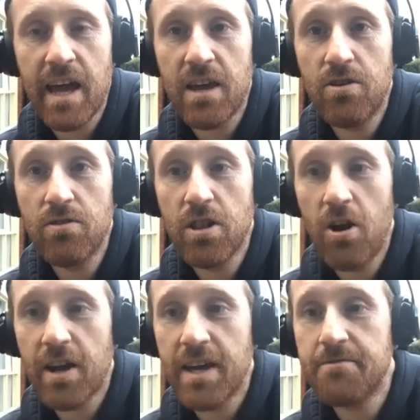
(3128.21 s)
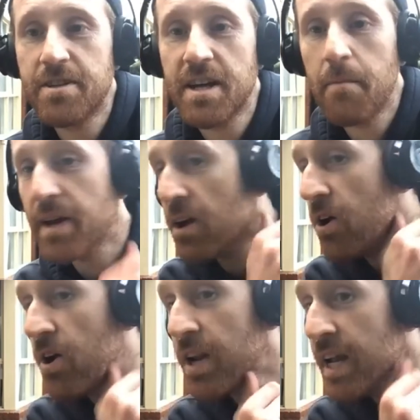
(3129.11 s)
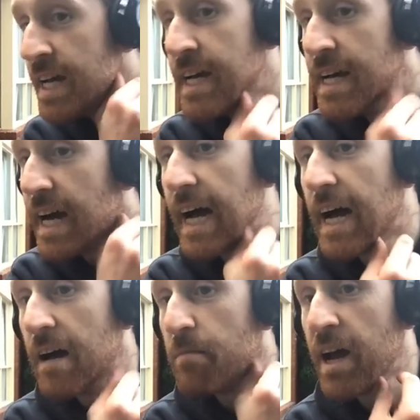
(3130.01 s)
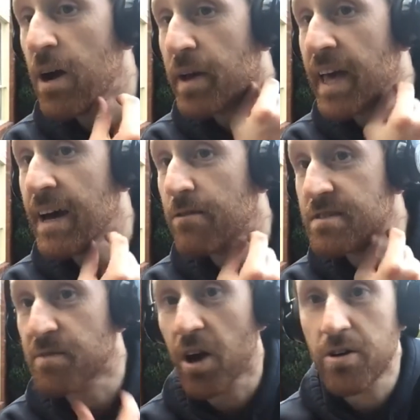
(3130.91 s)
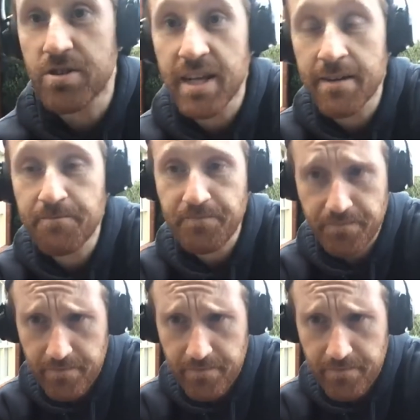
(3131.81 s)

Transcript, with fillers: Thank you, Lockie, for jumping on um, and helping out with some coaching.